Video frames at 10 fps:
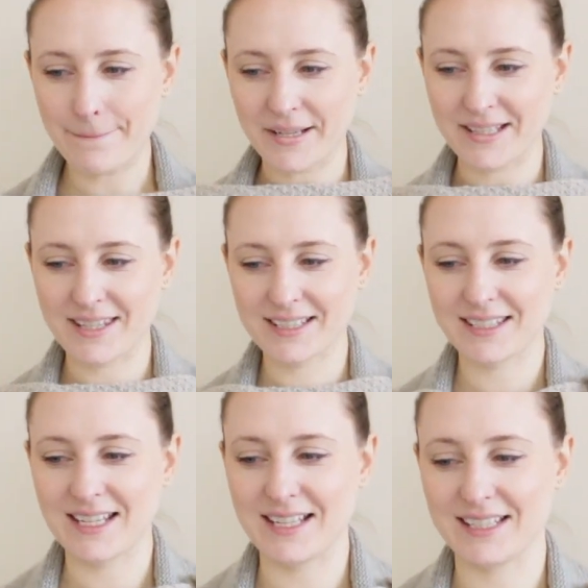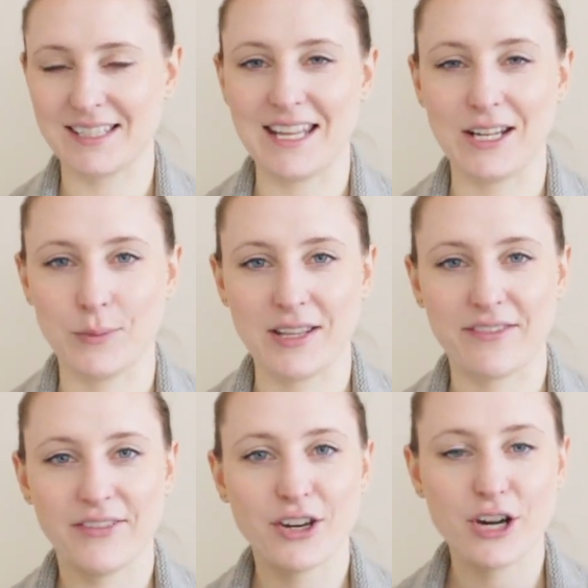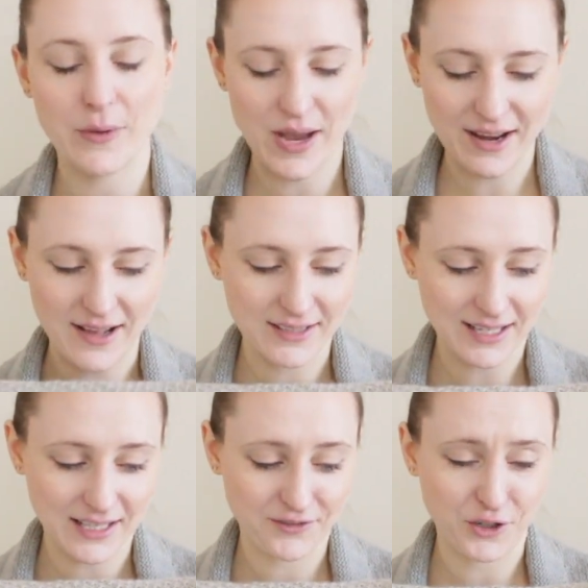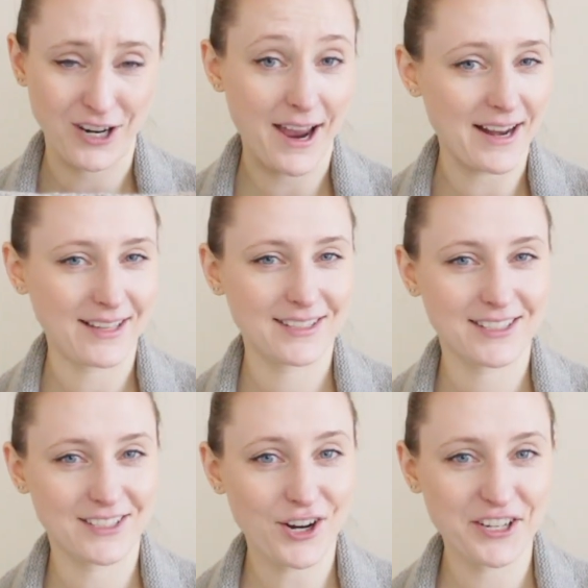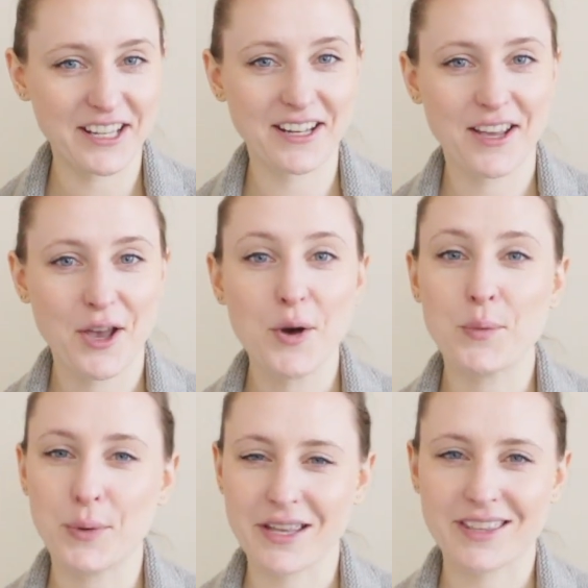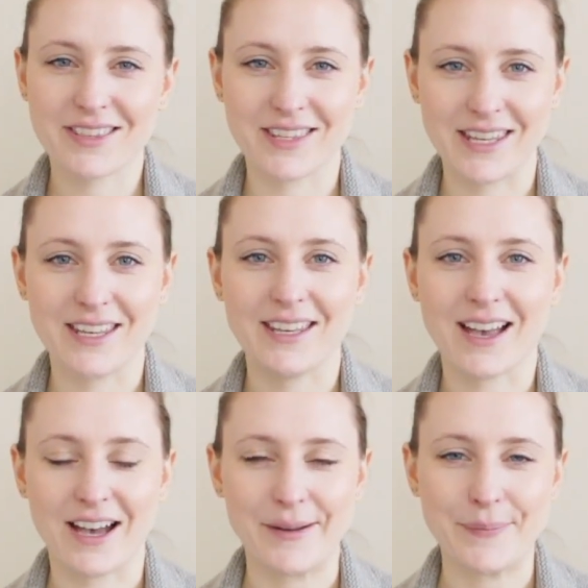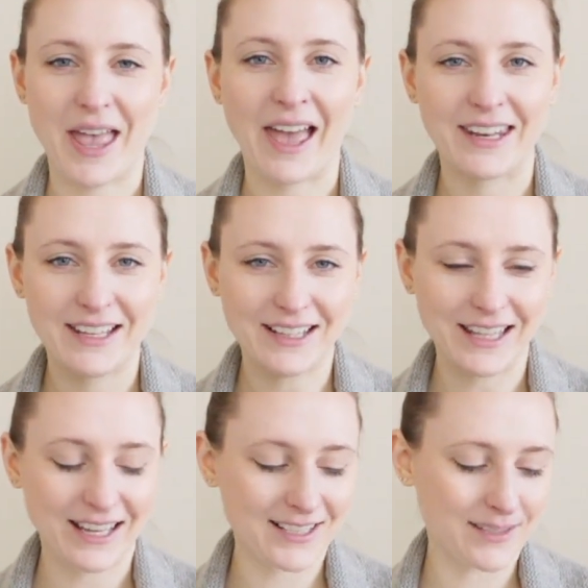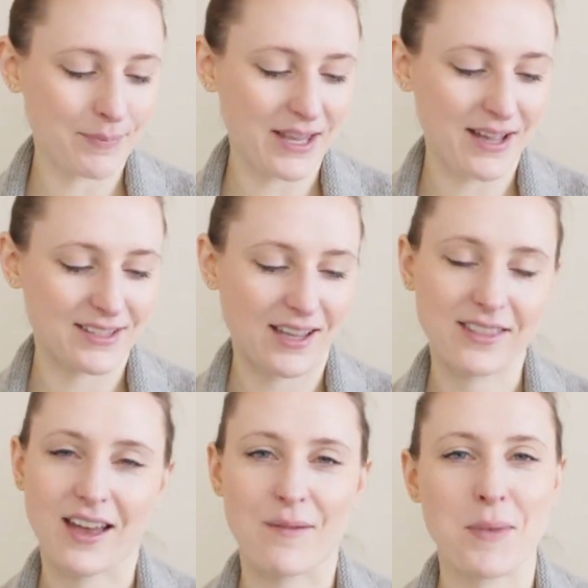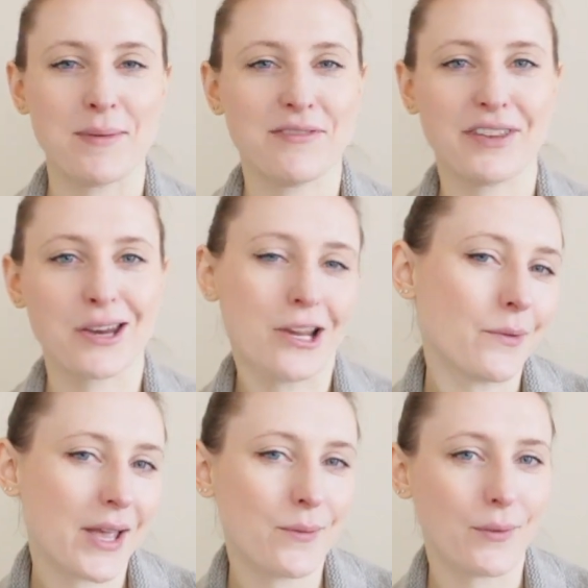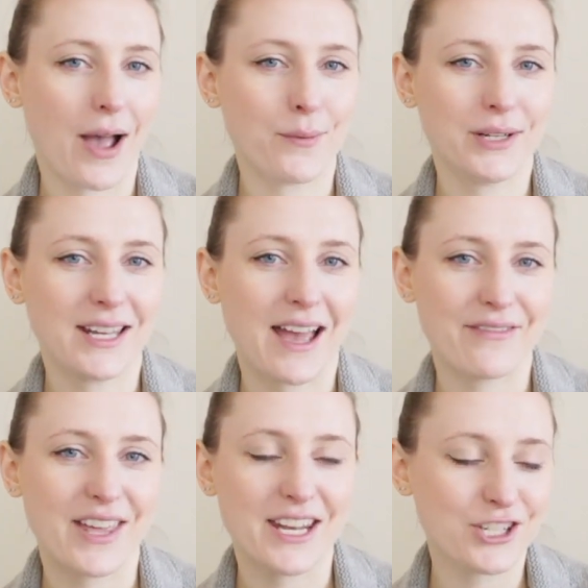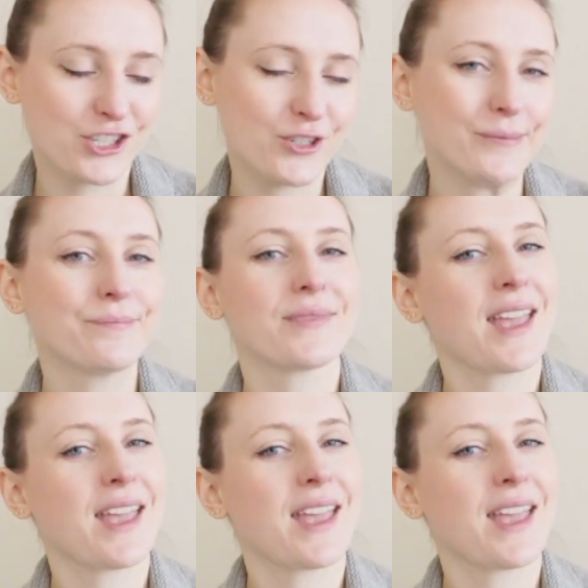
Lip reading: But this is knit with fingering weight on size 4, and I started with the Addy clicks because I thought maybe fingering weight I wouldn't have that issue.